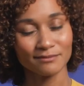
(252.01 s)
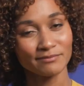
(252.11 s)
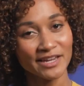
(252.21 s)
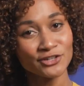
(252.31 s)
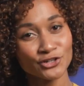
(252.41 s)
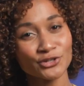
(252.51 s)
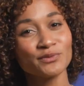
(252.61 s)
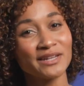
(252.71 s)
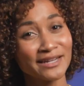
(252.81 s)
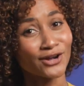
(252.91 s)
Make sure you
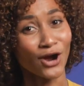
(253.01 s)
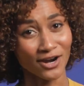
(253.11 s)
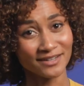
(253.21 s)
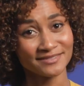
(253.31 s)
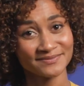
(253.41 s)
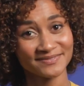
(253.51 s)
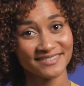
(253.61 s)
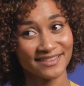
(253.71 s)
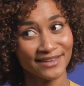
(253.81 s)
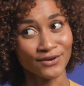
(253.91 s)
need a car.
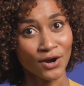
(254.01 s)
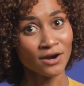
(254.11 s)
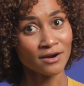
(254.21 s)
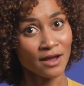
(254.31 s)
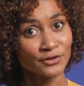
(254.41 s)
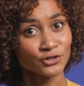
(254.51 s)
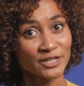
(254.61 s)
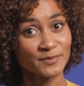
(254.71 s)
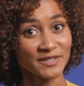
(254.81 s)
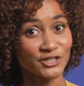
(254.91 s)
There are other
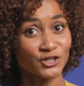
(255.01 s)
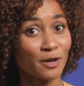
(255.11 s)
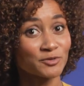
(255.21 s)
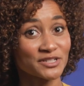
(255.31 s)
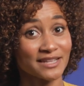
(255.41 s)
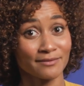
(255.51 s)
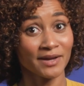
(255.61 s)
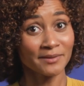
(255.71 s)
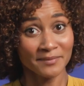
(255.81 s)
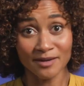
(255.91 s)
transportation options that
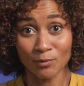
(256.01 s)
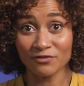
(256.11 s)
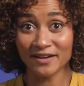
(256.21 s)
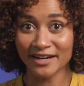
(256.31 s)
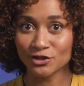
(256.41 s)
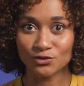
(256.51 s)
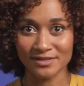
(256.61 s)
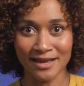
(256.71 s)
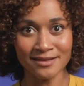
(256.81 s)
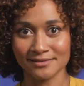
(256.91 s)
might make more financial
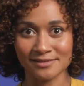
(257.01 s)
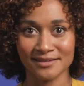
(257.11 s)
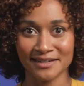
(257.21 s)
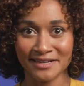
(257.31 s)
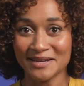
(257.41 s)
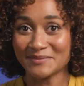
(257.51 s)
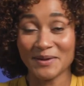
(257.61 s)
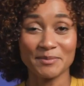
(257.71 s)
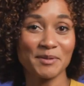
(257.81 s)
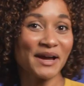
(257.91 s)
sense.
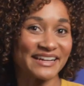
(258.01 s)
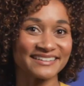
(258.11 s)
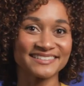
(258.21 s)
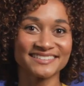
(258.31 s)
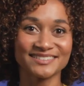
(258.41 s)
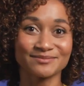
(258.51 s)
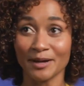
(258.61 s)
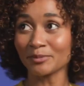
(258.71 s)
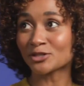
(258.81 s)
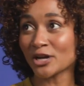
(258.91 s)
Maybe a bike,
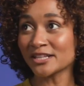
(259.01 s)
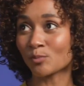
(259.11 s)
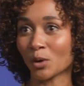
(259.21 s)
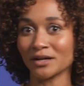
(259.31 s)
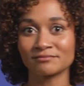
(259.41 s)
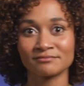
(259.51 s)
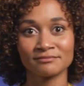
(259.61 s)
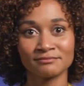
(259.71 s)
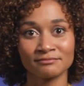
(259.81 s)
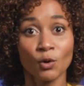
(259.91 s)
public transport,
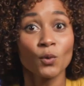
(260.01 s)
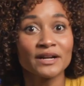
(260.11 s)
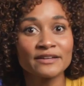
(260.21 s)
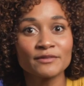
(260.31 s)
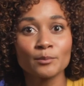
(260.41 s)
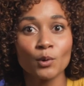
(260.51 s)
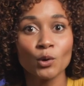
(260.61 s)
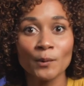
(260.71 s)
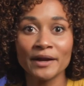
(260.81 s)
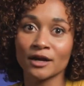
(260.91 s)
or even
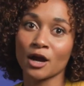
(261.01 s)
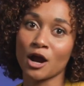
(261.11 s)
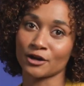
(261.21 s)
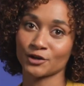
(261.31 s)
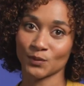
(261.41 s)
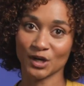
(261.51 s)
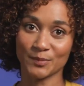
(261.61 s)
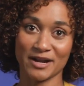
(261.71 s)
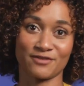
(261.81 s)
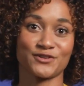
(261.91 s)
borrowing a car could work
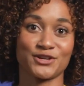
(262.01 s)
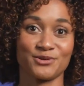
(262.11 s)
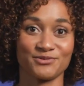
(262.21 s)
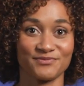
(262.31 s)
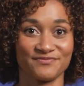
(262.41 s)
better for you.